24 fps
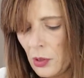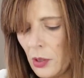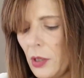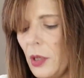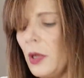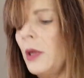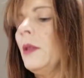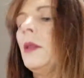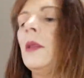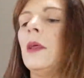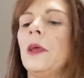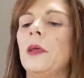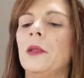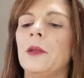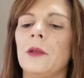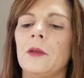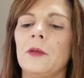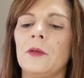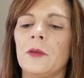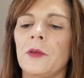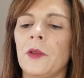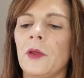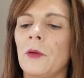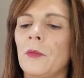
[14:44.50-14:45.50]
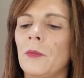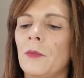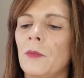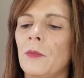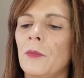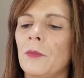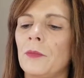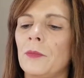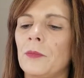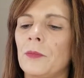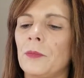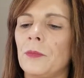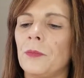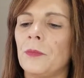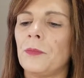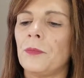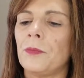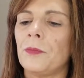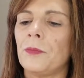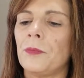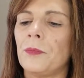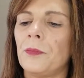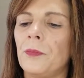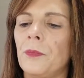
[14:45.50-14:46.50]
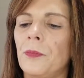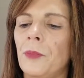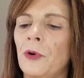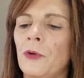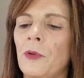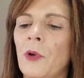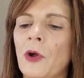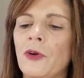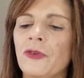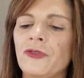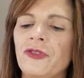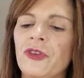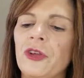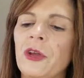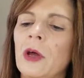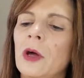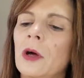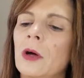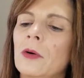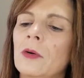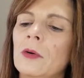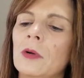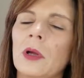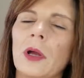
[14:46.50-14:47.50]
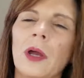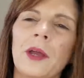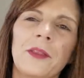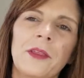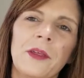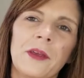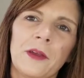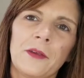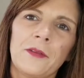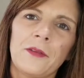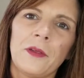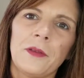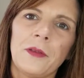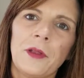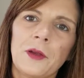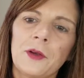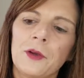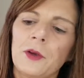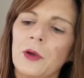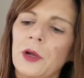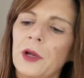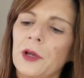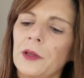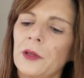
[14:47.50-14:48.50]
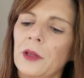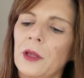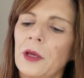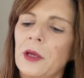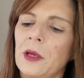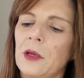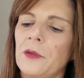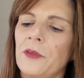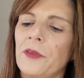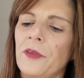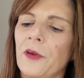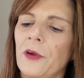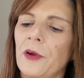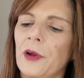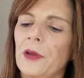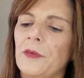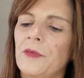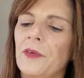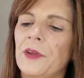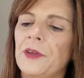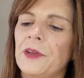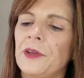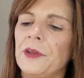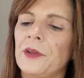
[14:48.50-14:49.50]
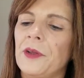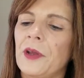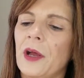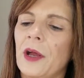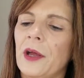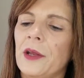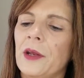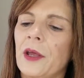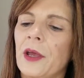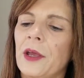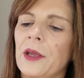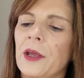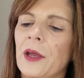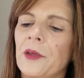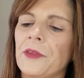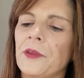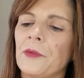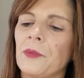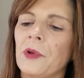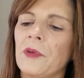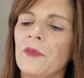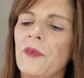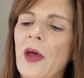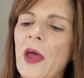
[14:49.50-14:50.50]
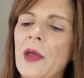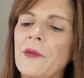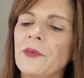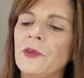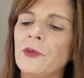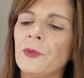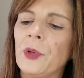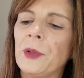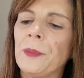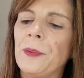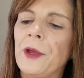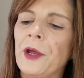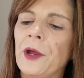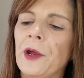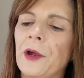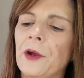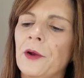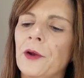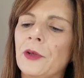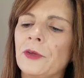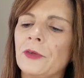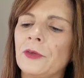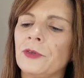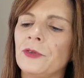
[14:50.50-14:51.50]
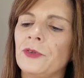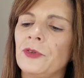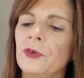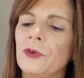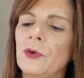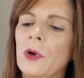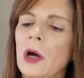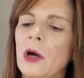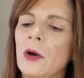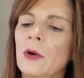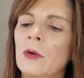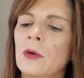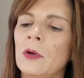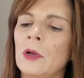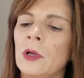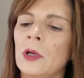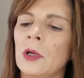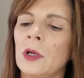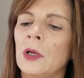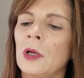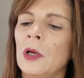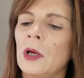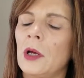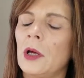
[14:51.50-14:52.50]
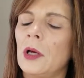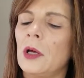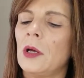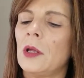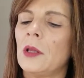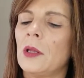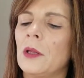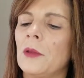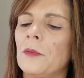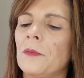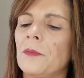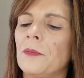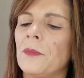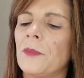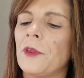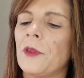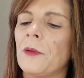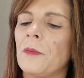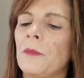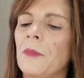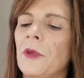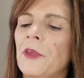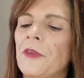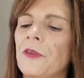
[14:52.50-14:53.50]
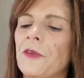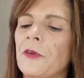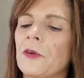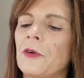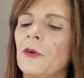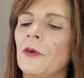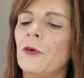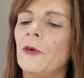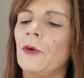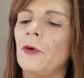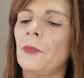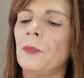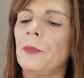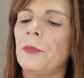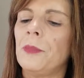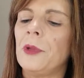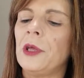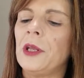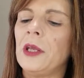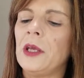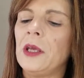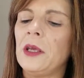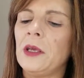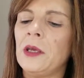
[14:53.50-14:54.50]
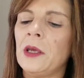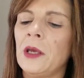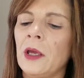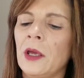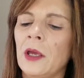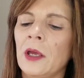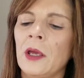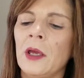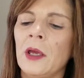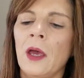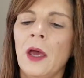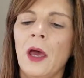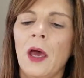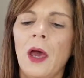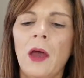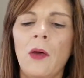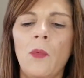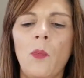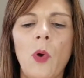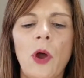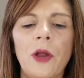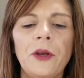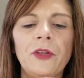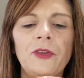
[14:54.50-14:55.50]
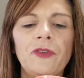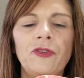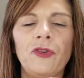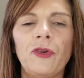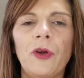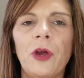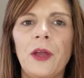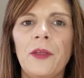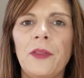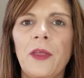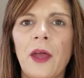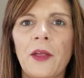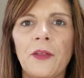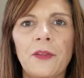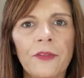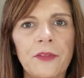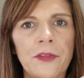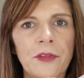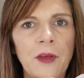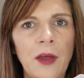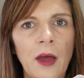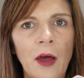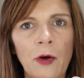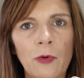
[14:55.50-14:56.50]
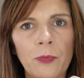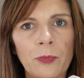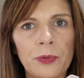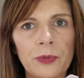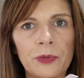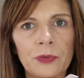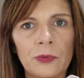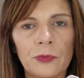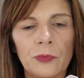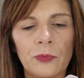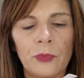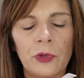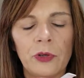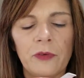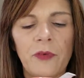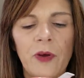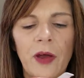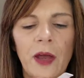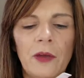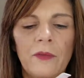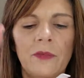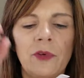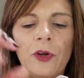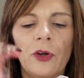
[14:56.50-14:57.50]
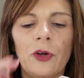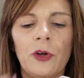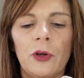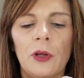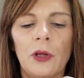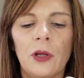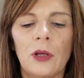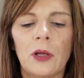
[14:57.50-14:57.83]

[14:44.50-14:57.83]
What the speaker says: And then the Baroggio, I think I said that correctly. Sorry if I did not. I got the Revive and Repair Duo, the Mystical Mini. I want to try that scalp Reviver.